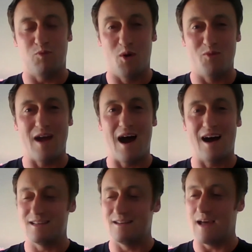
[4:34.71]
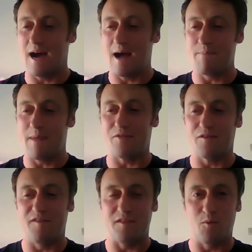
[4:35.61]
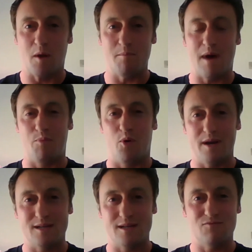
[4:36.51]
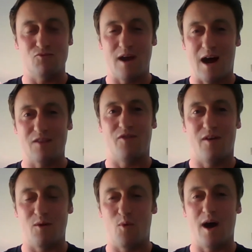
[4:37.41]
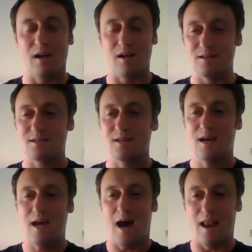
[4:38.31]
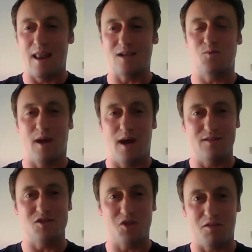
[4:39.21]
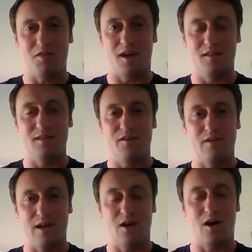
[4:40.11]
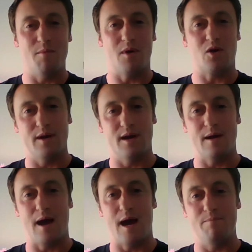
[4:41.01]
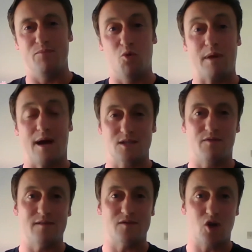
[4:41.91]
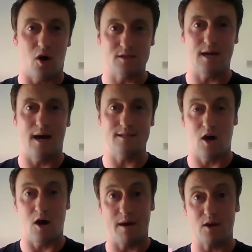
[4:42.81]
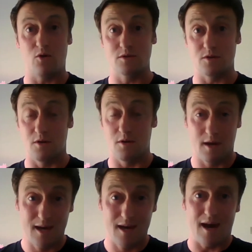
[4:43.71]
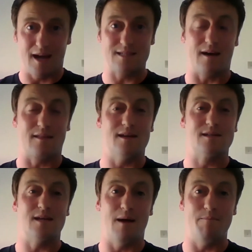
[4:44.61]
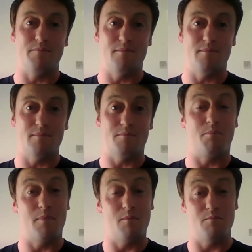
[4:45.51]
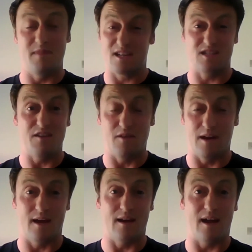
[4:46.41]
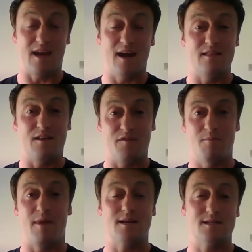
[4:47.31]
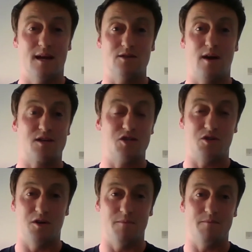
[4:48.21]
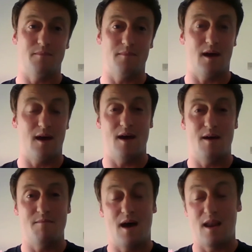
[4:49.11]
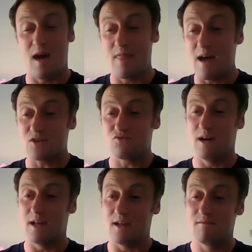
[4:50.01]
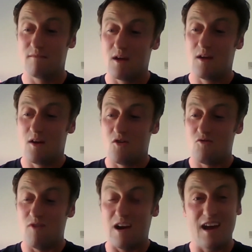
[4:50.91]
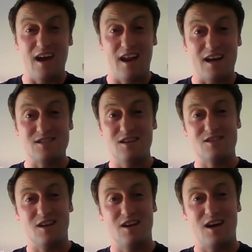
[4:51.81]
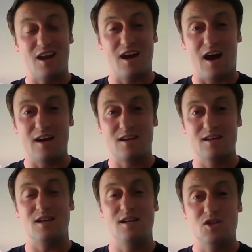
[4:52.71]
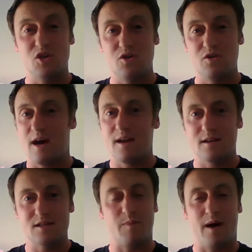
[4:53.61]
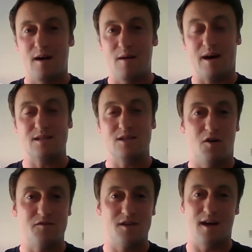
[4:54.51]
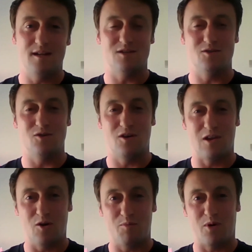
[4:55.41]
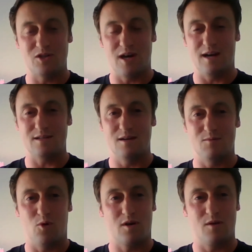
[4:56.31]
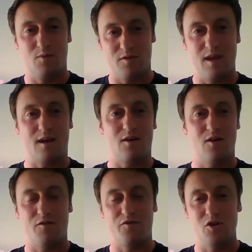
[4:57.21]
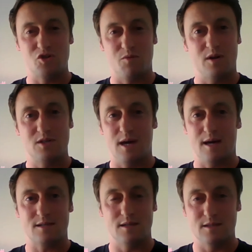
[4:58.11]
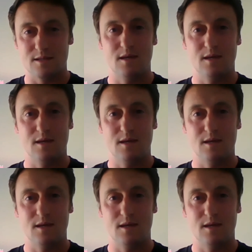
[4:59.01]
react. And at the 51-mile point, it didn't react very well. And that's when I had to start thinking differently, and how am I going to, no plan survives contact, and how am I going to attack this differently, and get in a different mindset to execute. And that's really it in essence. And I continue to do that and inspire. I'm actually off tonight to do another little project and working with Nick on our future projects. And